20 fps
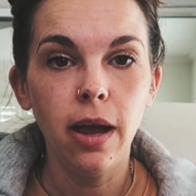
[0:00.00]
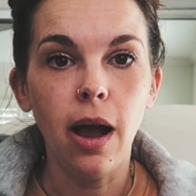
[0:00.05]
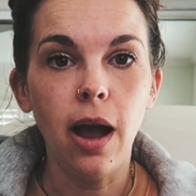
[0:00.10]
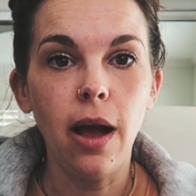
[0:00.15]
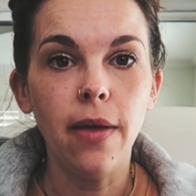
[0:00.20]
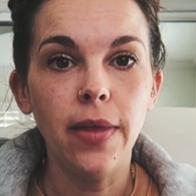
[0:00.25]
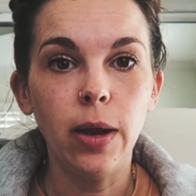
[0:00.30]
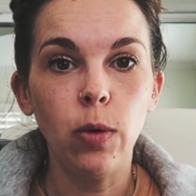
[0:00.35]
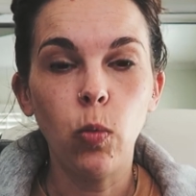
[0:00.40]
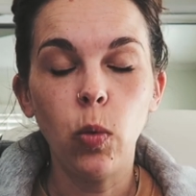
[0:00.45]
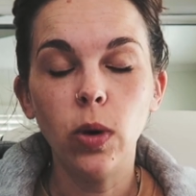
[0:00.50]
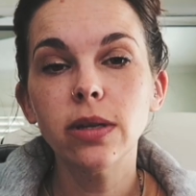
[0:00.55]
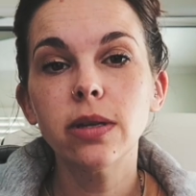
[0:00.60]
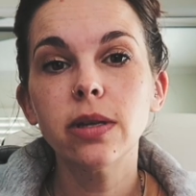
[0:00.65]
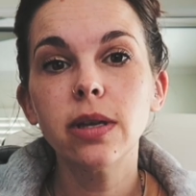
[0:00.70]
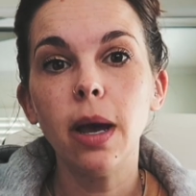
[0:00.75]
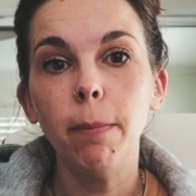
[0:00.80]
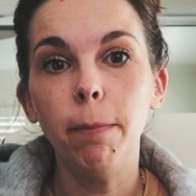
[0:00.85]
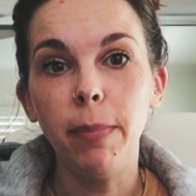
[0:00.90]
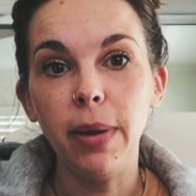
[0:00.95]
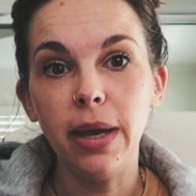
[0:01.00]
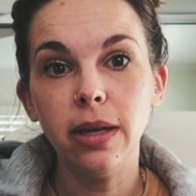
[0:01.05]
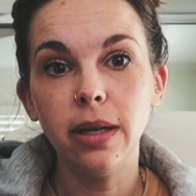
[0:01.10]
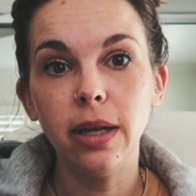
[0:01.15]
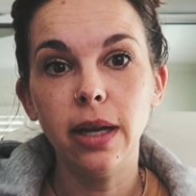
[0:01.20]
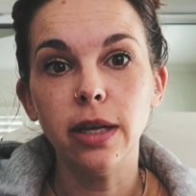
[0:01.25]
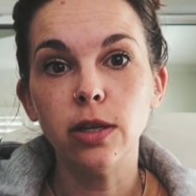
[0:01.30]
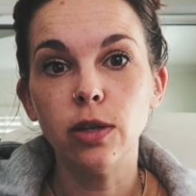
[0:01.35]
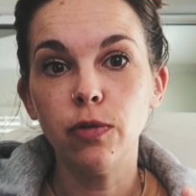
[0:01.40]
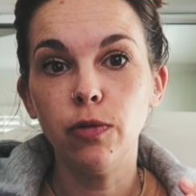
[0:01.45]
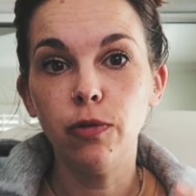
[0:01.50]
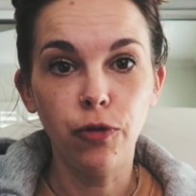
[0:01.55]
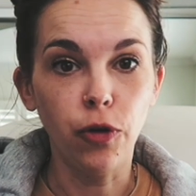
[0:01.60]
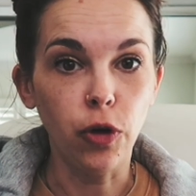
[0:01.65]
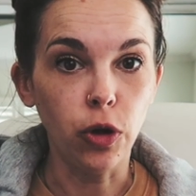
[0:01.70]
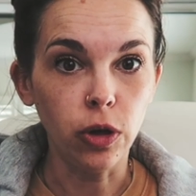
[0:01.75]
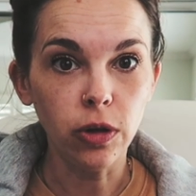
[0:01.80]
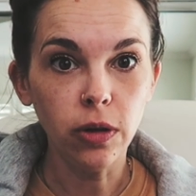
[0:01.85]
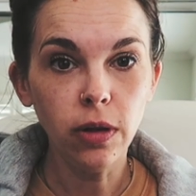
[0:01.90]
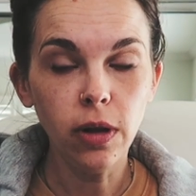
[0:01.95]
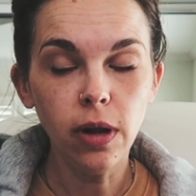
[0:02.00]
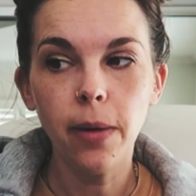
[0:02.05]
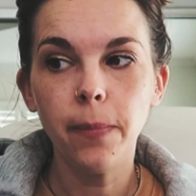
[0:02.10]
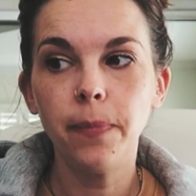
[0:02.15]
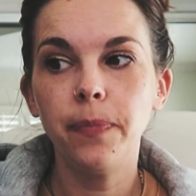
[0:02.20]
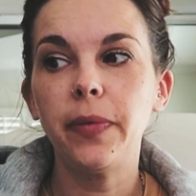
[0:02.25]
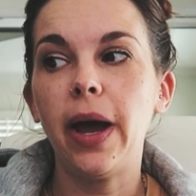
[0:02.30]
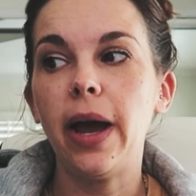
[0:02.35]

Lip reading: And then once that bin gets full,